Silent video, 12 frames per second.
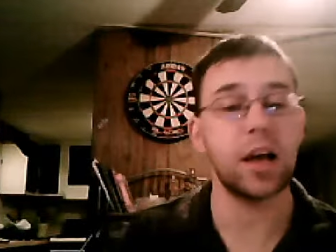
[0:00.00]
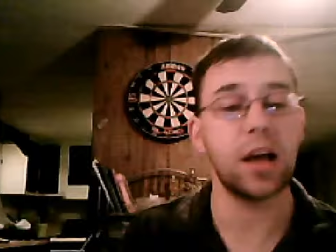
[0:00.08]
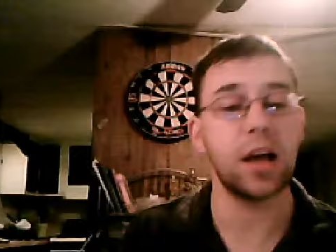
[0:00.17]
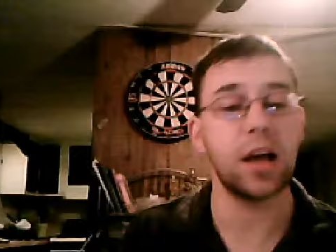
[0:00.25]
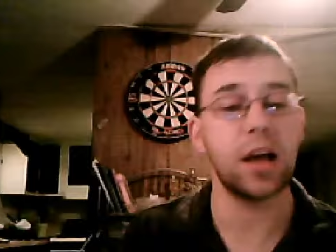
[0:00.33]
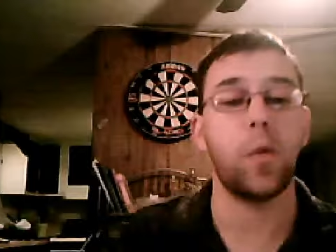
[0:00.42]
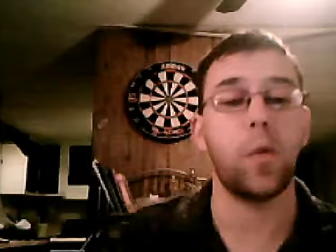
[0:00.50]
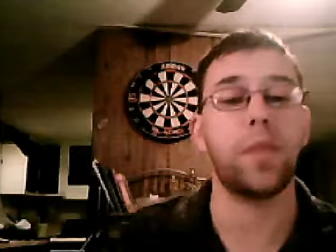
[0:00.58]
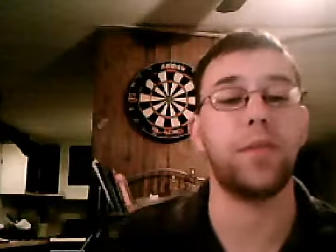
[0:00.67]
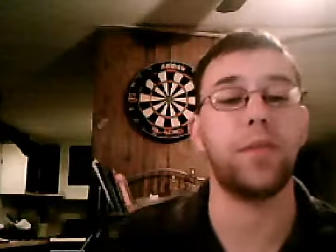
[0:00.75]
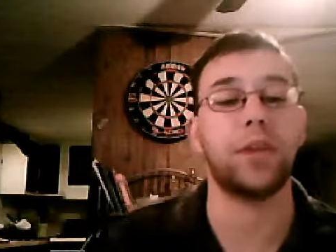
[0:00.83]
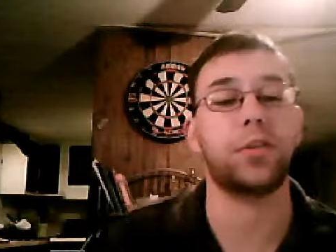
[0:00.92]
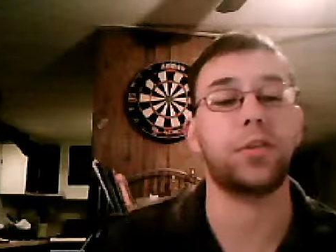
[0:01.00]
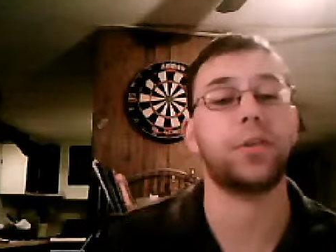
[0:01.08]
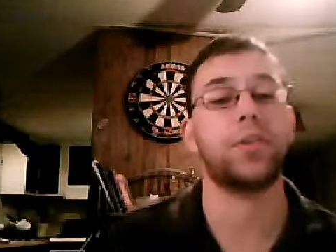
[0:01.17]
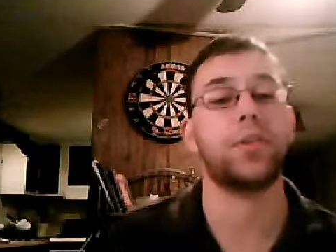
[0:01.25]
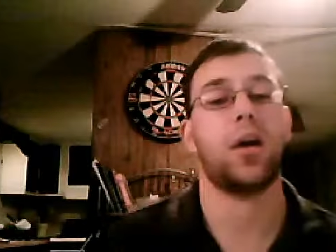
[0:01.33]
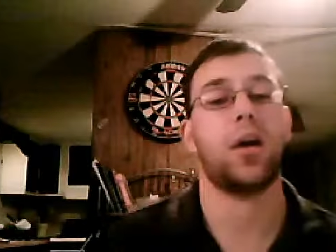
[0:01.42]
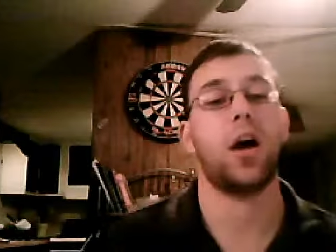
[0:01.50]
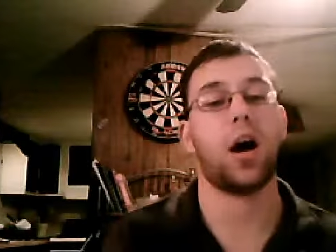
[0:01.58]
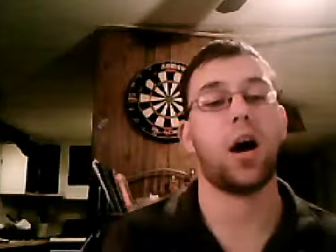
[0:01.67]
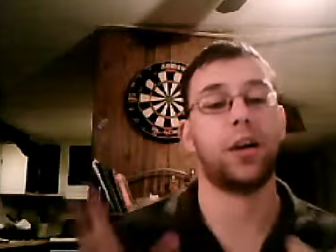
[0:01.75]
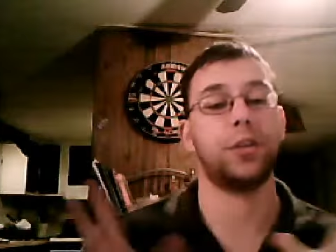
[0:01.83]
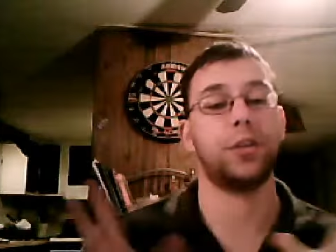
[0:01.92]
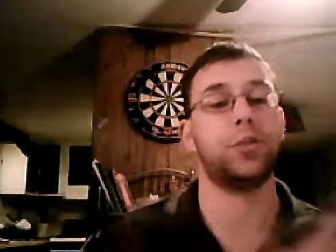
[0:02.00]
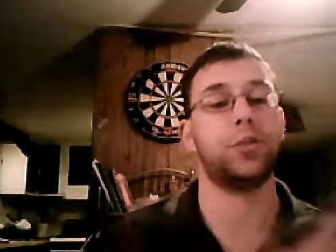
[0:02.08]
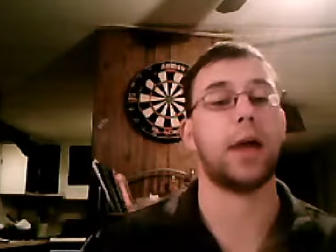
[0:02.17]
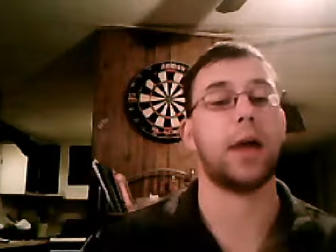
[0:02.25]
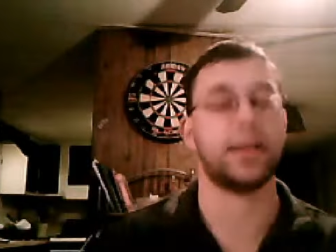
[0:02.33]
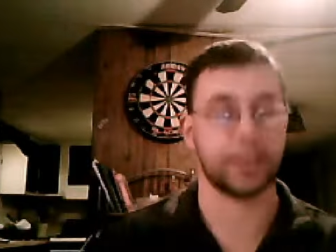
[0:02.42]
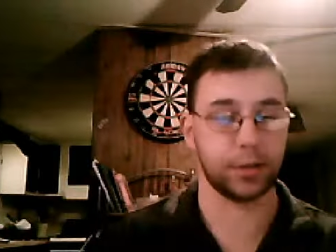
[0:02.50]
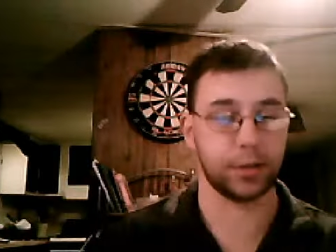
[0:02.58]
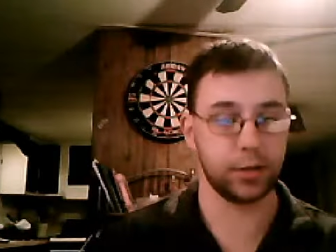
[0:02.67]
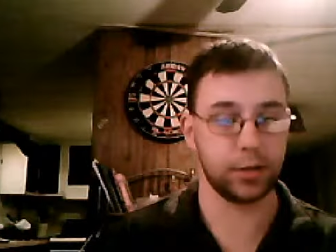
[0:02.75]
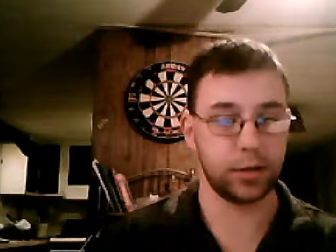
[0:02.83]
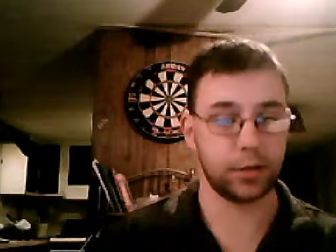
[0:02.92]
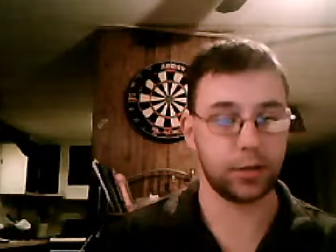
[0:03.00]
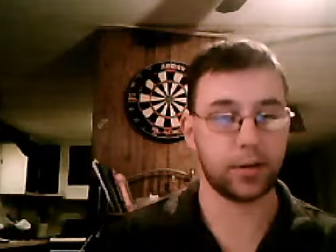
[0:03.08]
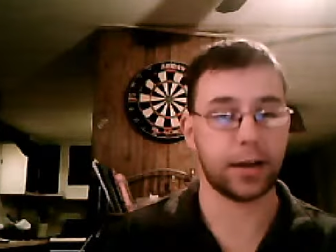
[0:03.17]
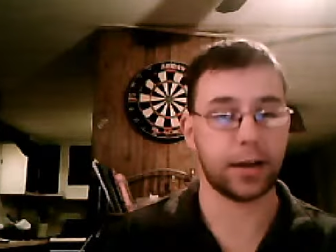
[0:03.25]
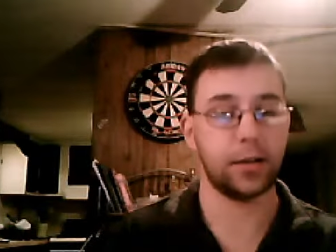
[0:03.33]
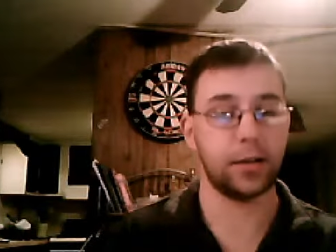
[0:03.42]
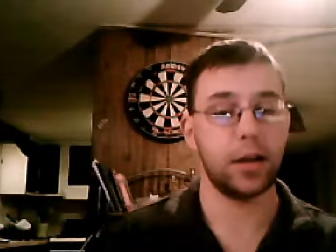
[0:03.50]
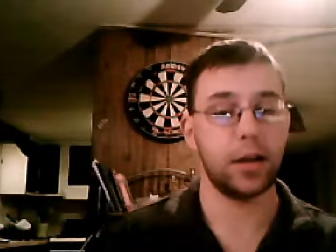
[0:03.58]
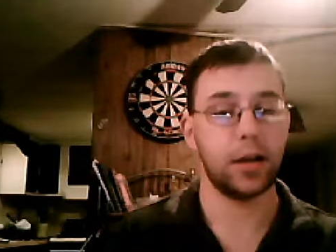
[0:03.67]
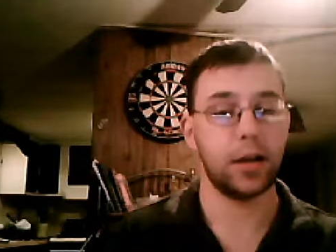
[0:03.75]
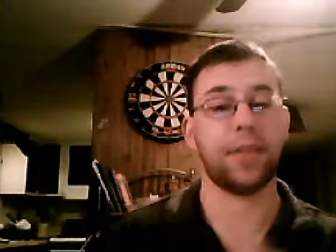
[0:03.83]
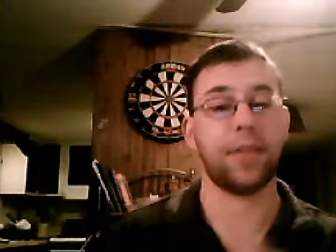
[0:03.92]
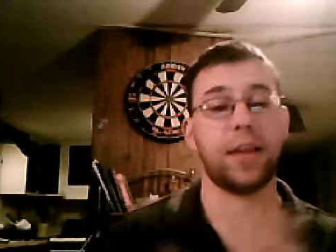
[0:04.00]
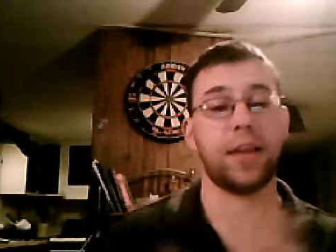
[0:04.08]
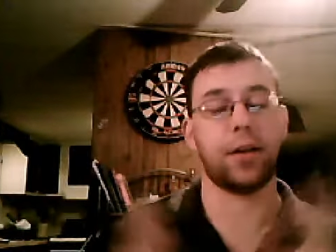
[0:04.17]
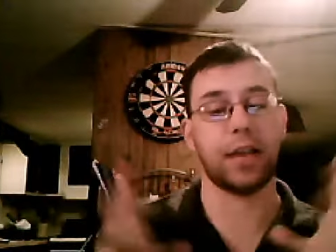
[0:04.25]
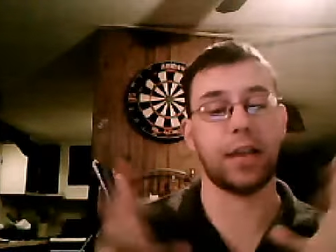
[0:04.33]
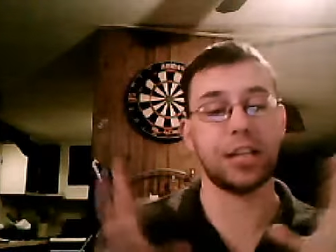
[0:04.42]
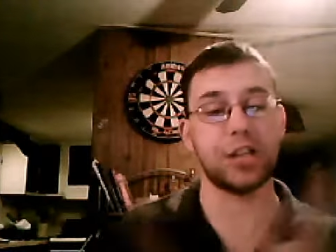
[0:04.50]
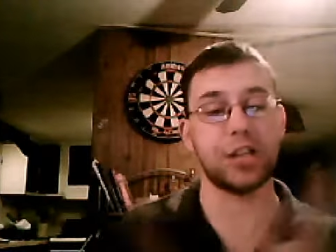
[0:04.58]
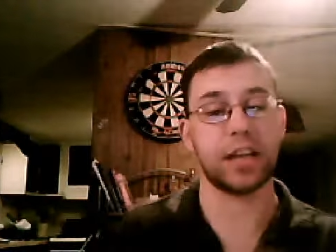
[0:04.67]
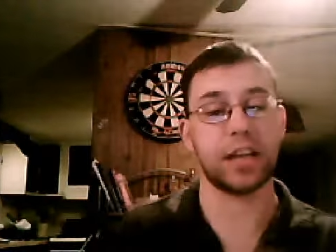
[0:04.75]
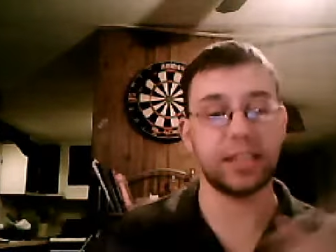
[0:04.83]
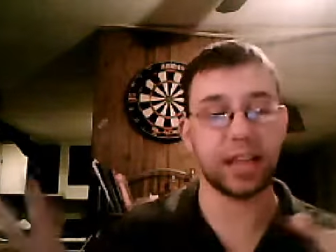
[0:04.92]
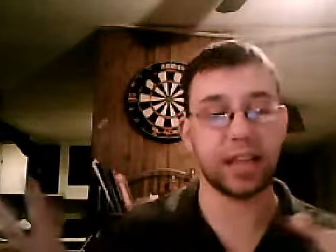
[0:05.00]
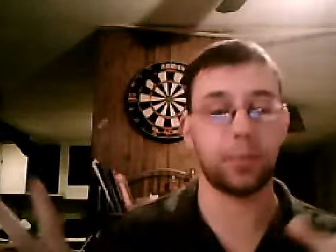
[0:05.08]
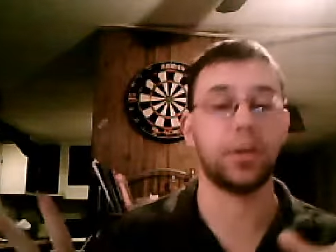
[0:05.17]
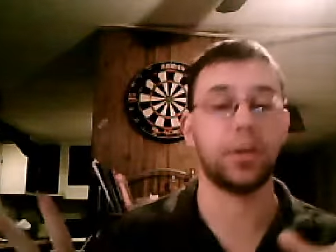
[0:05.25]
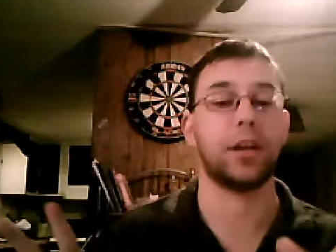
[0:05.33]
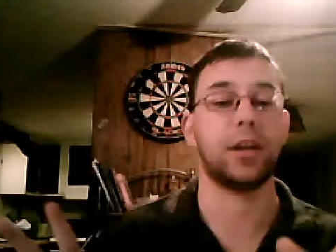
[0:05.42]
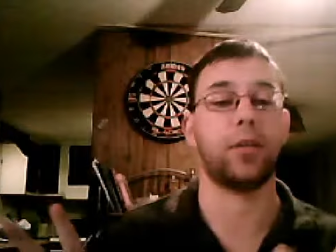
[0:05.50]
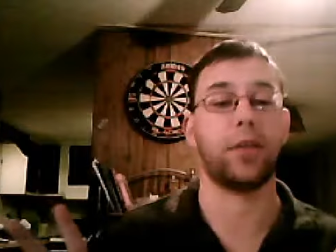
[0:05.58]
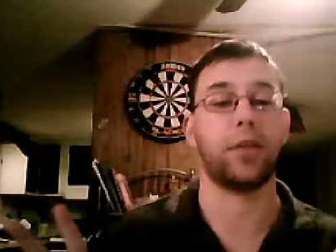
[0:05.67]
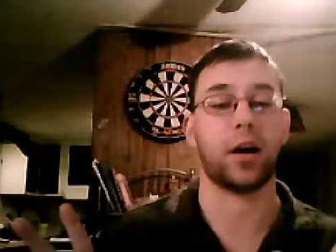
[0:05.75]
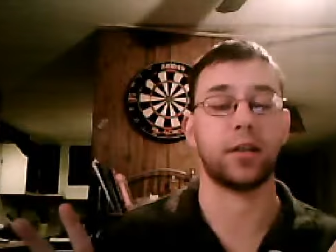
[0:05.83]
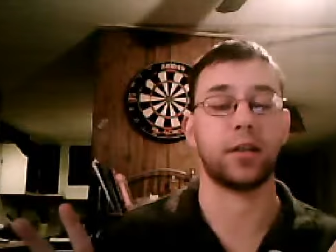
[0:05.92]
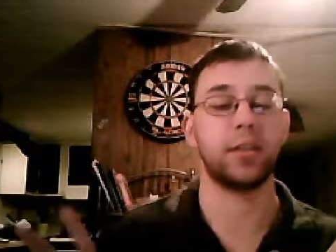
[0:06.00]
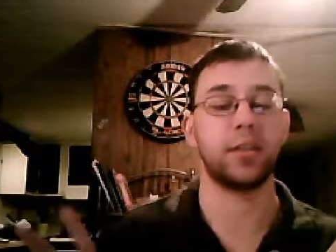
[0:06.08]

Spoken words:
when the ventricles are contracting, okay, and they are ejecting that blood out of the heart.